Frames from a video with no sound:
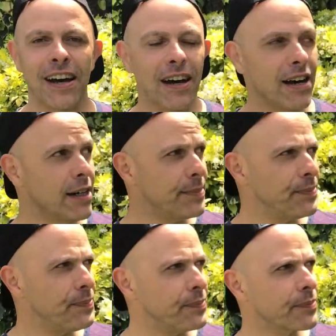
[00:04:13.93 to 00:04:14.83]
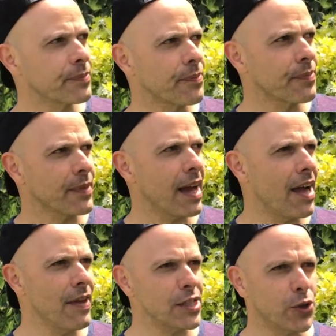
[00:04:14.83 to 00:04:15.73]
Um,
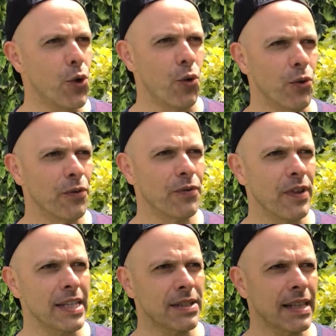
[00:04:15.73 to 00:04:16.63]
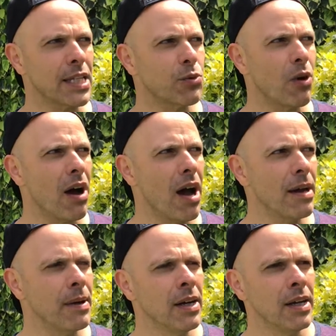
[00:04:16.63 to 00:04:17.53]
and that's cool. That's, that's, what
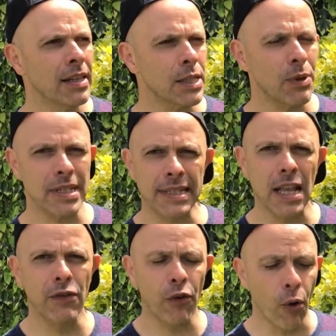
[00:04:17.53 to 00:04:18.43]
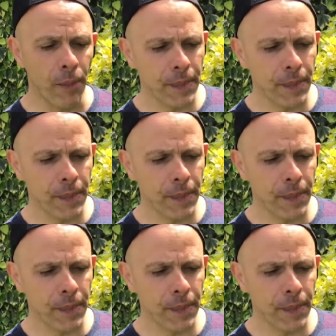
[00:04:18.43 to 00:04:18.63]
I, that's what I stand for.